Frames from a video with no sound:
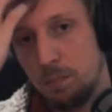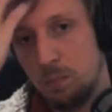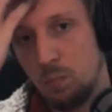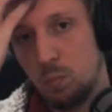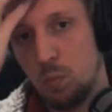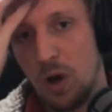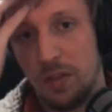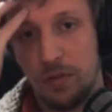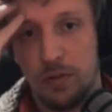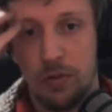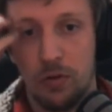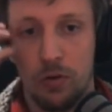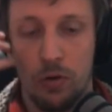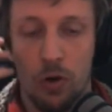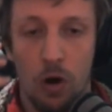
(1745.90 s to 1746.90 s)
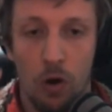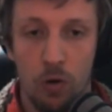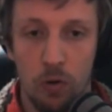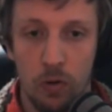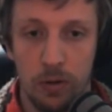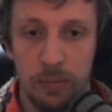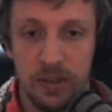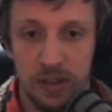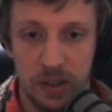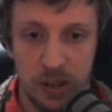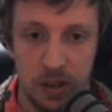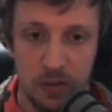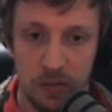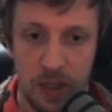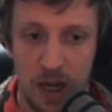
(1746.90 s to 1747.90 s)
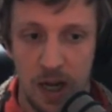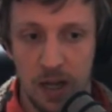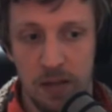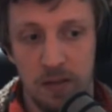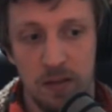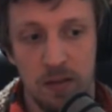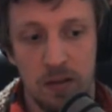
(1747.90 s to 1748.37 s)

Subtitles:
once you know the position of cards.